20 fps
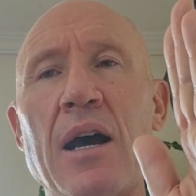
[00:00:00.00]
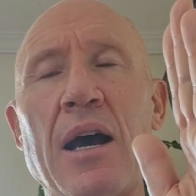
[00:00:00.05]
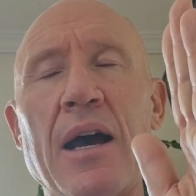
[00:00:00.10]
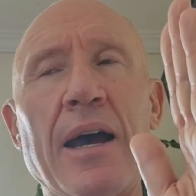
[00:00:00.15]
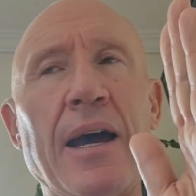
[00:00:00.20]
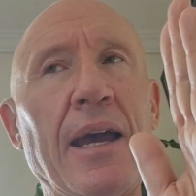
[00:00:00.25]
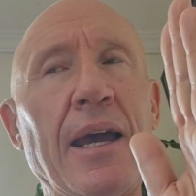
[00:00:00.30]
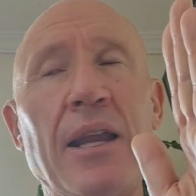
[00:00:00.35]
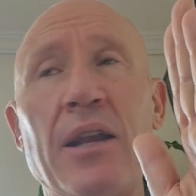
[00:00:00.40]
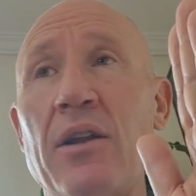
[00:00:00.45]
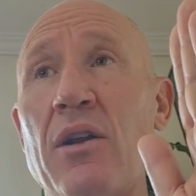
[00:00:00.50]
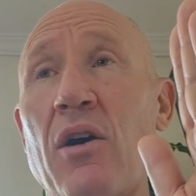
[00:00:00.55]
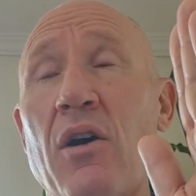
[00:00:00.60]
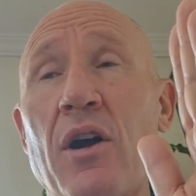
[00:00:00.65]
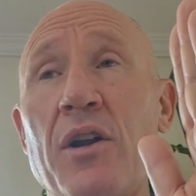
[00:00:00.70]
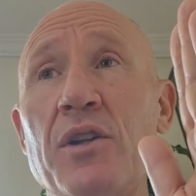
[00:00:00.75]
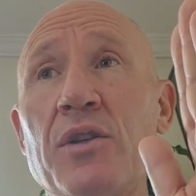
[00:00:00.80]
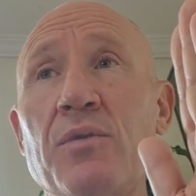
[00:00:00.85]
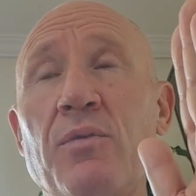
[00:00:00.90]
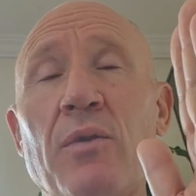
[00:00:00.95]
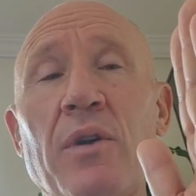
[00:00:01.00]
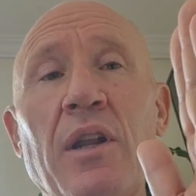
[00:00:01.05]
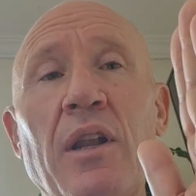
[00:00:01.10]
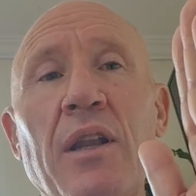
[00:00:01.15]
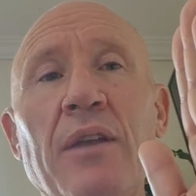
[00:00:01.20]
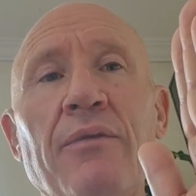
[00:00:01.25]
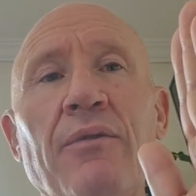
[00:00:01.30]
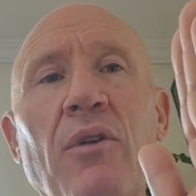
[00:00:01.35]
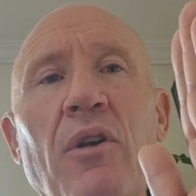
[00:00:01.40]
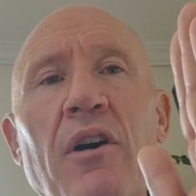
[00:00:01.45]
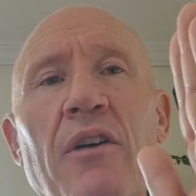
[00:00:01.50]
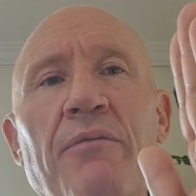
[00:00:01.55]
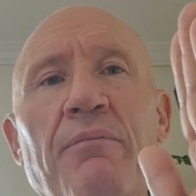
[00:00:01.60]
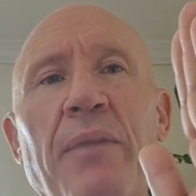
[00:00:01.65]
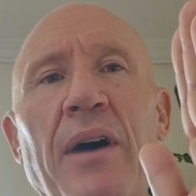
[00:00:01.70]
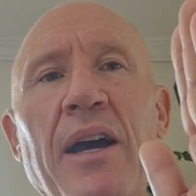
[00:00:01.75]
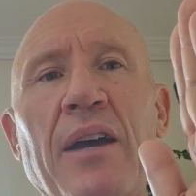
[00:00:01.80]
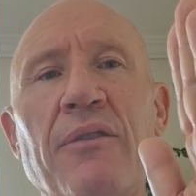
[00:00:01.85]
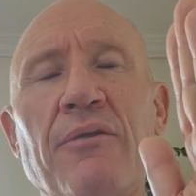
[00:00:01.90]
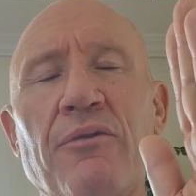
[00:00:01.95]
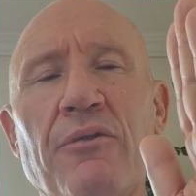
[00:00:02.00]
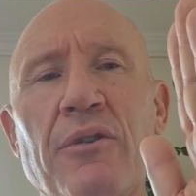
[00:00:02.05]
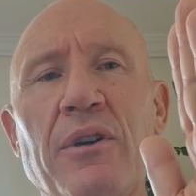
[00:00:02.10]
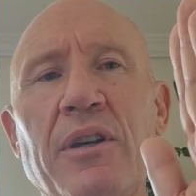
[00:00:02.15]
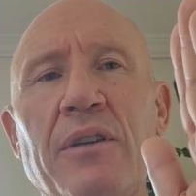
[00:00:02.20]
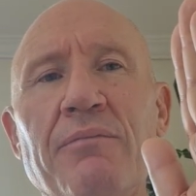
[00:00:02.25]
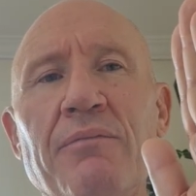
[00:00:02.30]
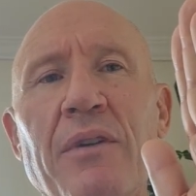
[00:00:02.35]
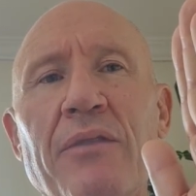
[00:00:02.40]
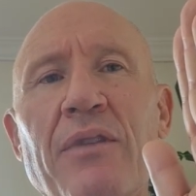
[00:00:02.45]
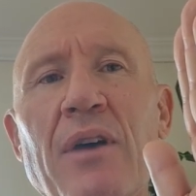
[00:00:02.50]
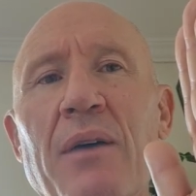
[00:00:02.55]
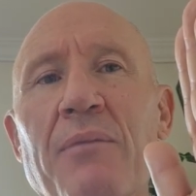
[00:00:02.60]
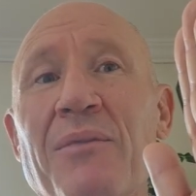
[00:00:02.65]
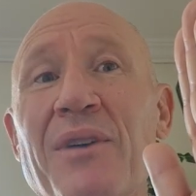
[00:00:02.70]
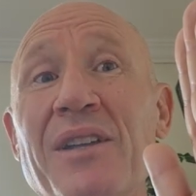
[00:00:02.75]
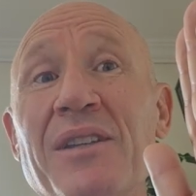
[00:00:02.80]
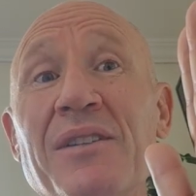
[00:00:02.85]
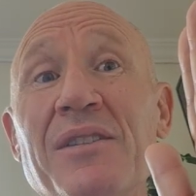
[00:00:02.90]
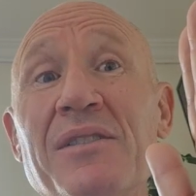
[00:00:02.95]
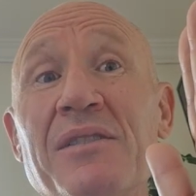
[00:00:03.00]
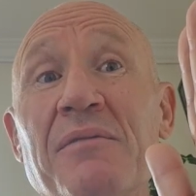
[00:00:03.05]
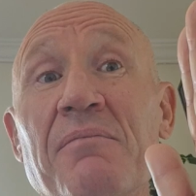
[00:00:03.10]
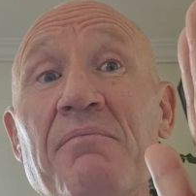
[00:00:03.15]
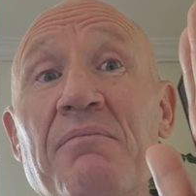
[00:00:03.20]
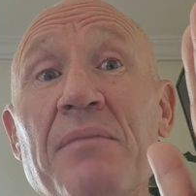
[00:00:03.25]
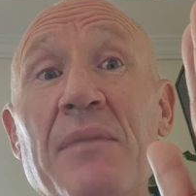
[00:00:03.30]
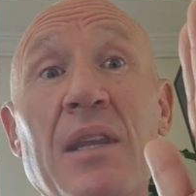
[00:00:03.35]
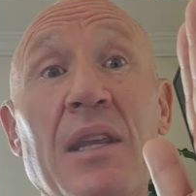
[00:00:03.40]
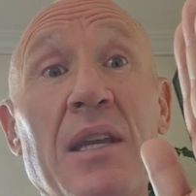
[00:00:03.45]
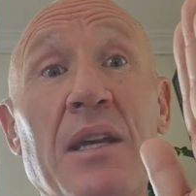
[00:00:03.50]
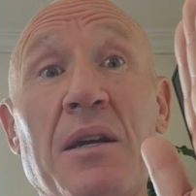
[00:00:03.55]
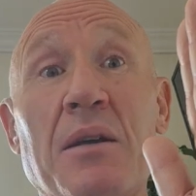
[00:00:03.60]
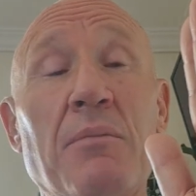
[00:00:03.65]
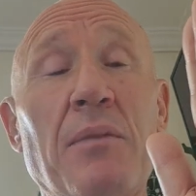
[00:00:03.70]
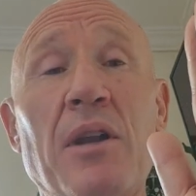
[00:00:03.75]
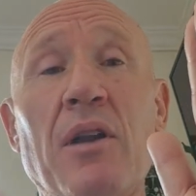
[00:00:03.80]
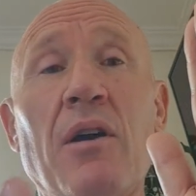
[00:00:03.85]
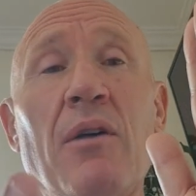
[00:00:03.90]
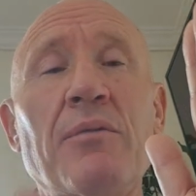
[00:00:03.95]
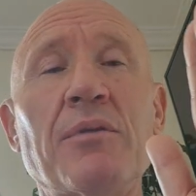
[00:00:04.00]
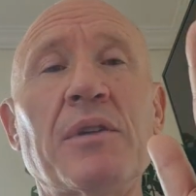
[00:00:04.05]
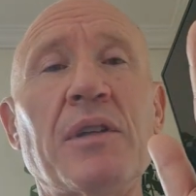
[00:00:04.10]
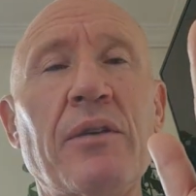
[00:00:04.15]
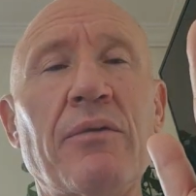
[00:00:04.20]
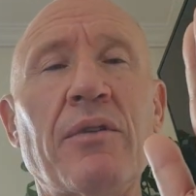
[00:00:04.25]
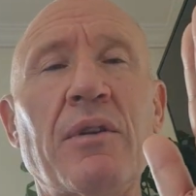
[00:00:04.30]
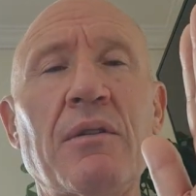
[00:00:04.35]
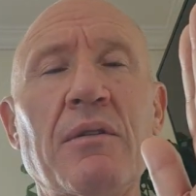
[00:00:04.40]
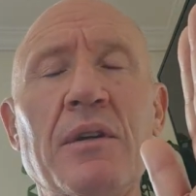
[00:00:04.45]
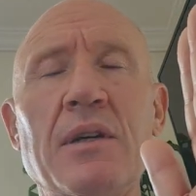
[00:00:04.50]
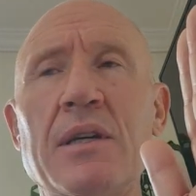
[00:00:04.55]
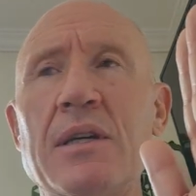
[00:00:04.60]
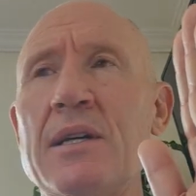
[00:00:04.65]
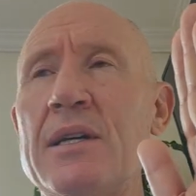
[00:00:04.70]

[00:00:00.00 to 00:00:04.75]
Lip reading: and I just want to live life pain-free. If that means, I was given,